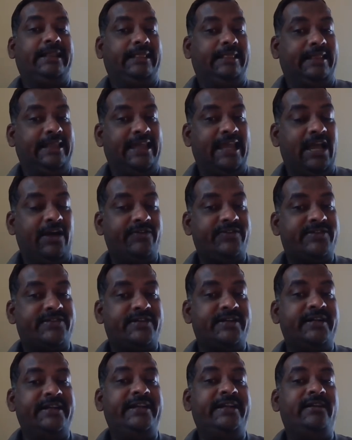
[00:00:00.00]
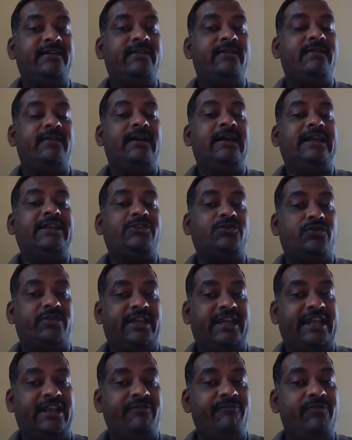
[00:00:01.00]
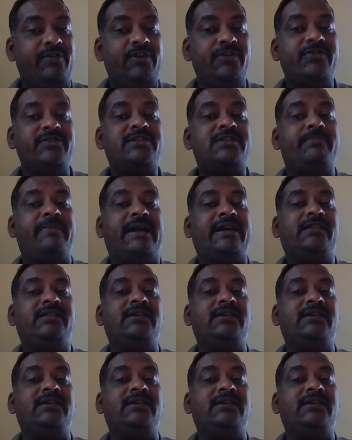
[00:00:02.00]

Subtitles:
They have studied, so they influenced by